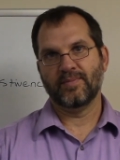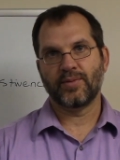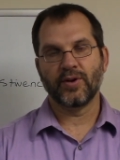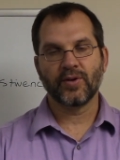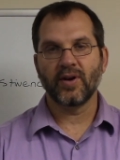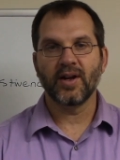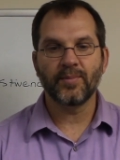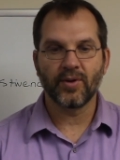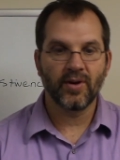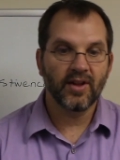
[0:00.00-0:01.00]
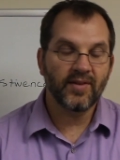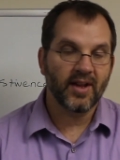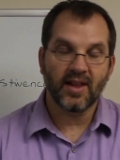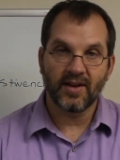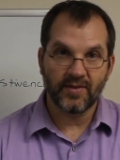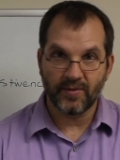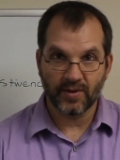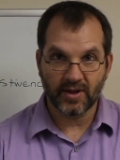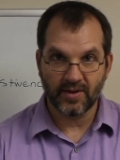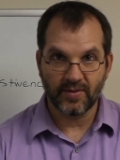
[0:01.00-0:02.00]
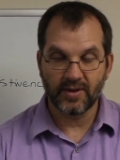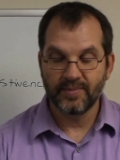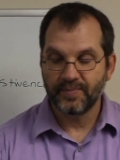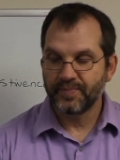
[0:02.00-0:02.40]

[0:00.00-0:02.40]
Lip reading: program or living a life of recovery.